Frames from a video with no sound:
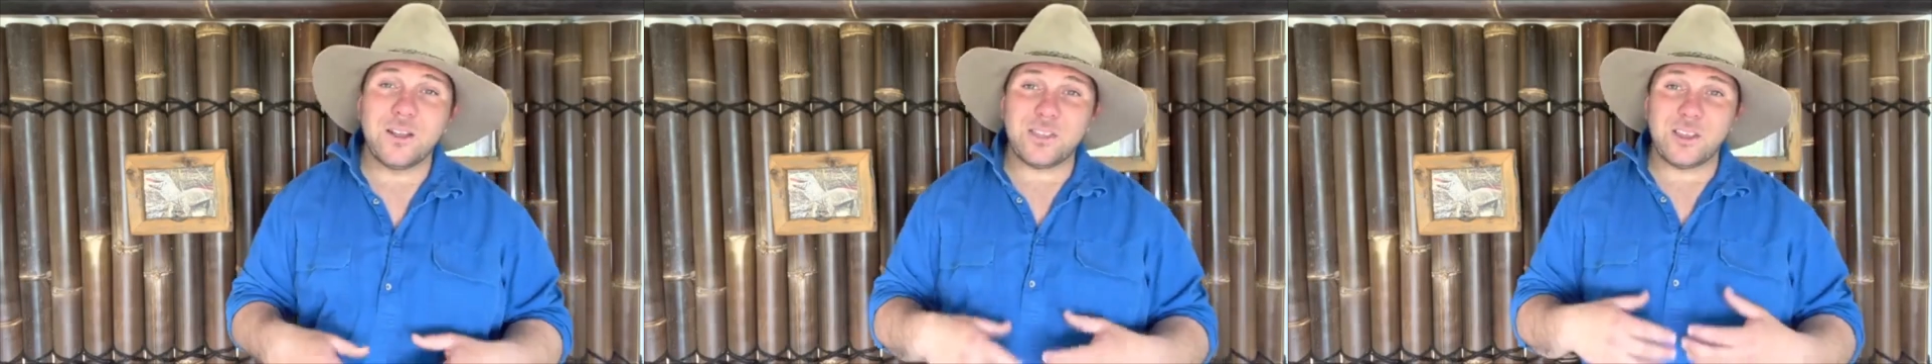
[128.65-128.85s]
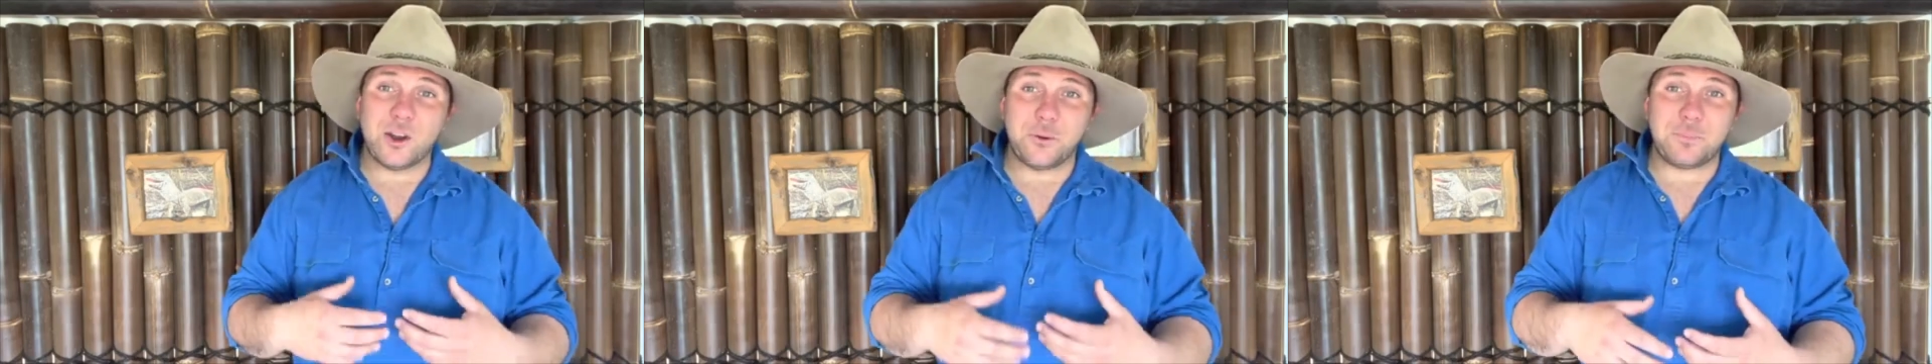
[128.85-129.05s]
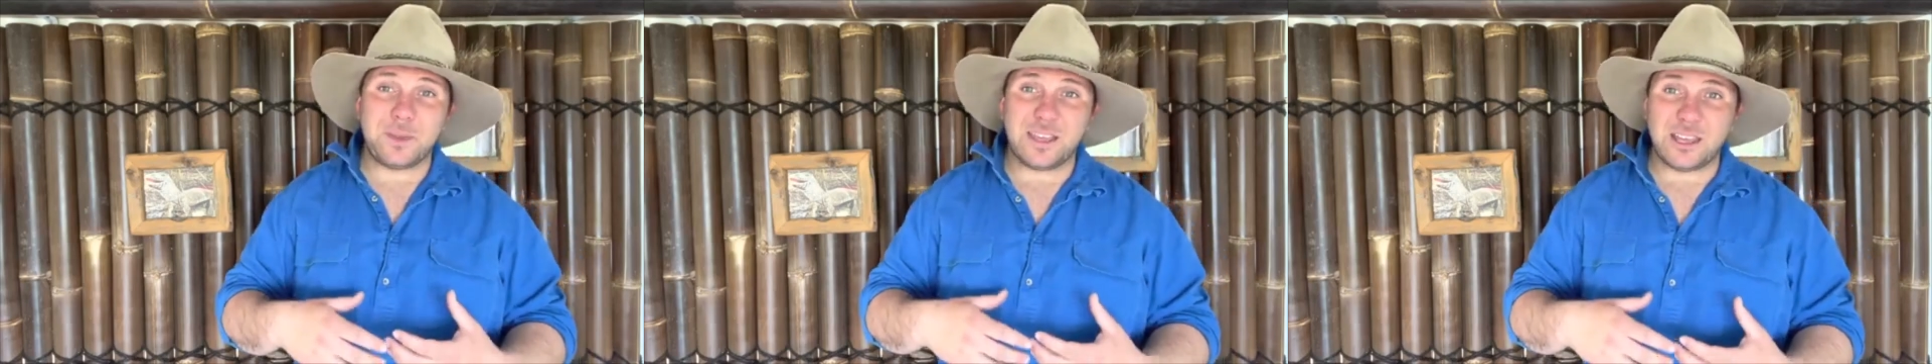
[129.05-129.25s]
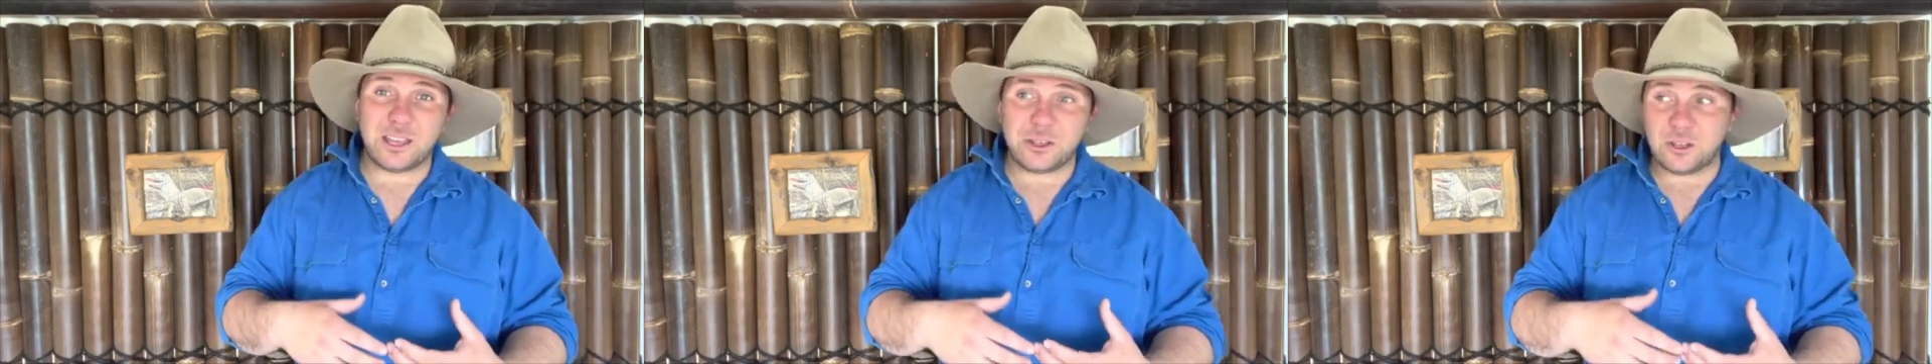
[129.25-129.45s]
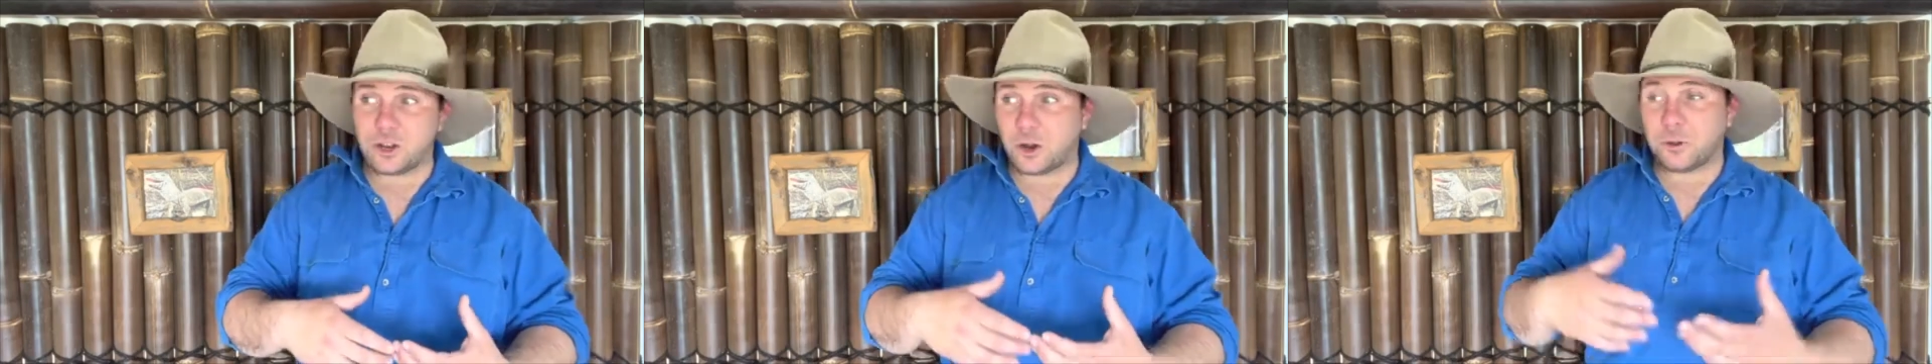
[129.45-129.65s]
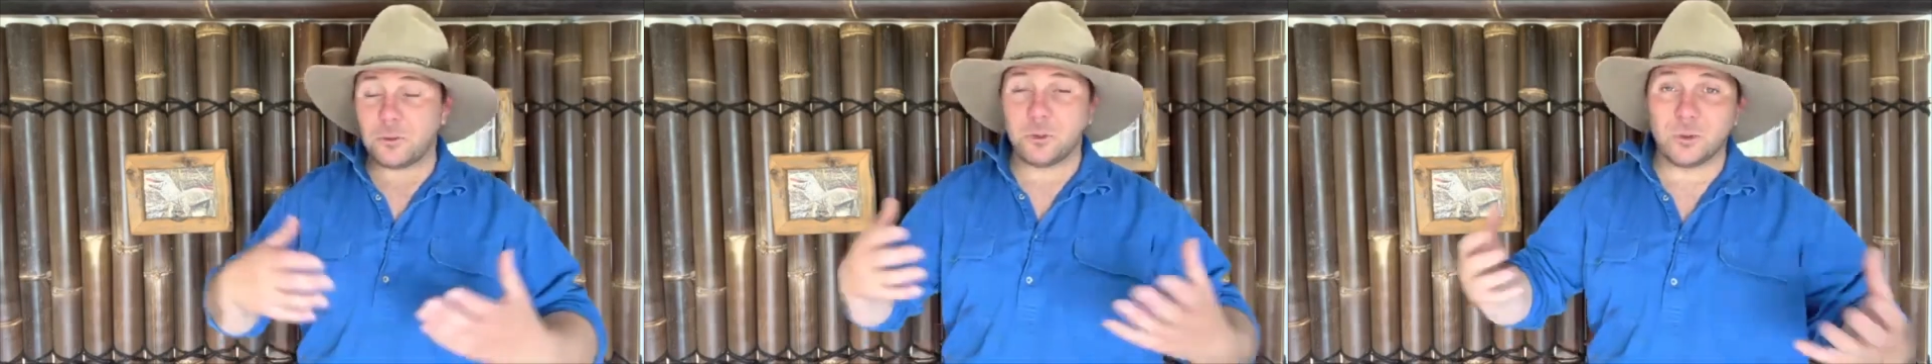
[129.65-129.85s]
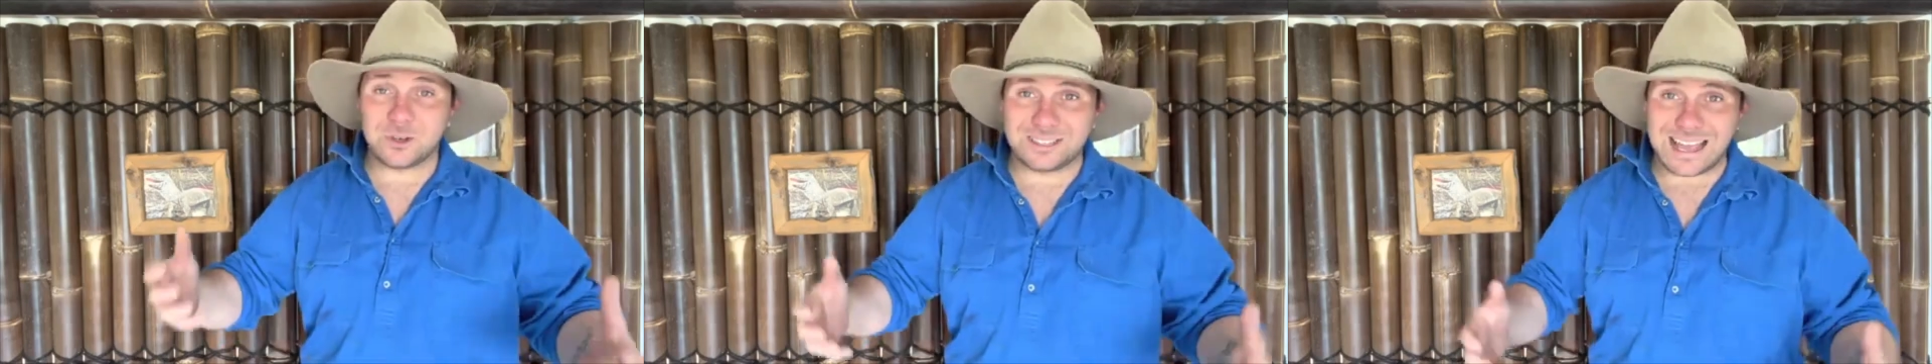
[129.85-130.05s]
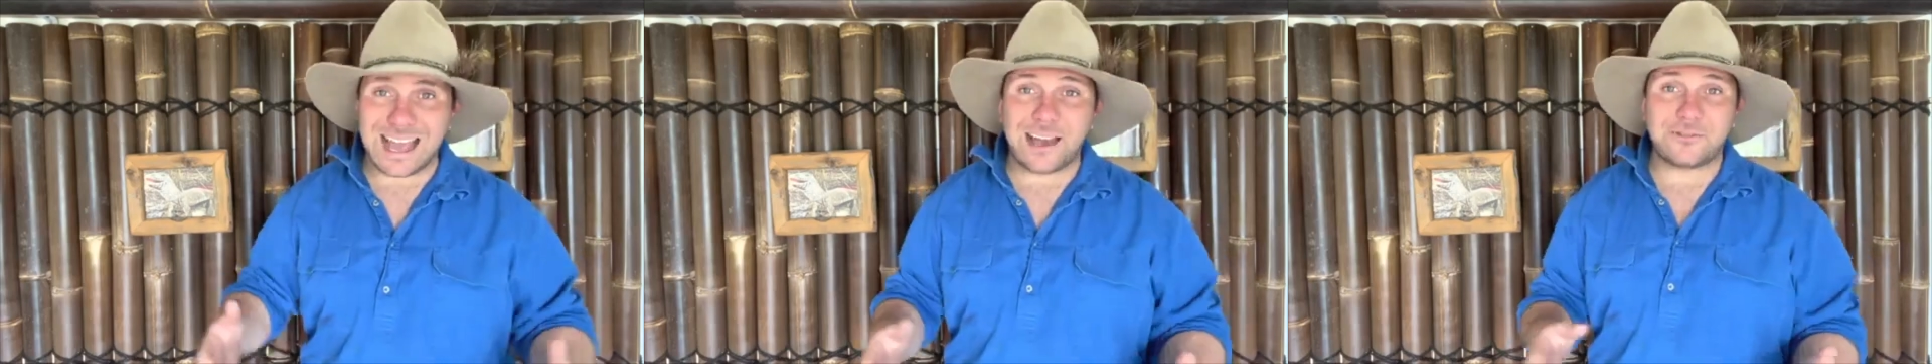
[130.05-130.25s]
they're not being, you know,
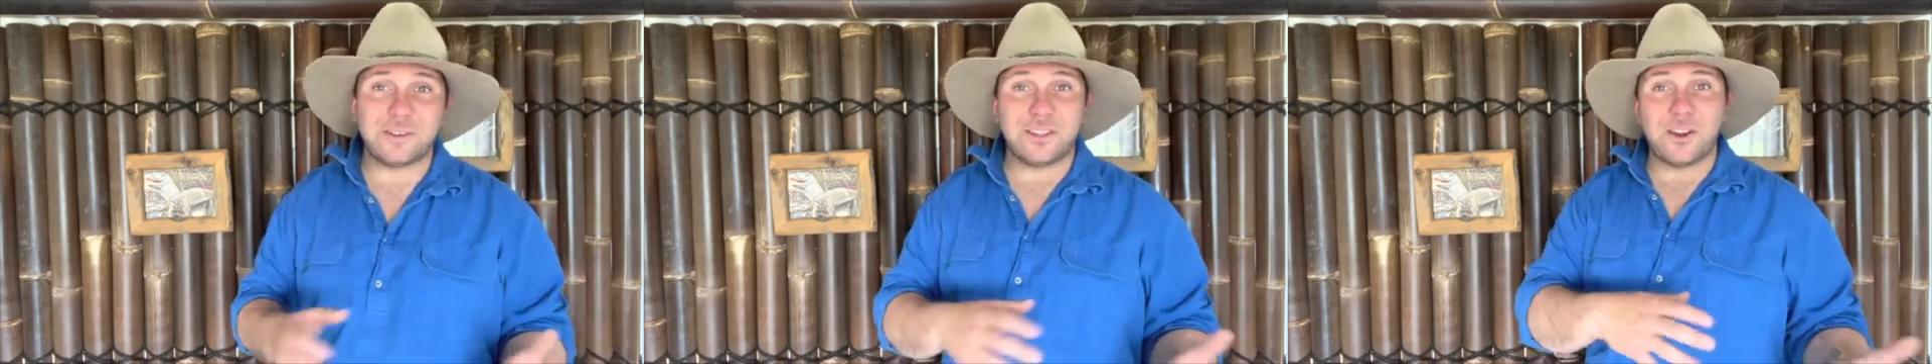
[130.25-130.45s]
looked after,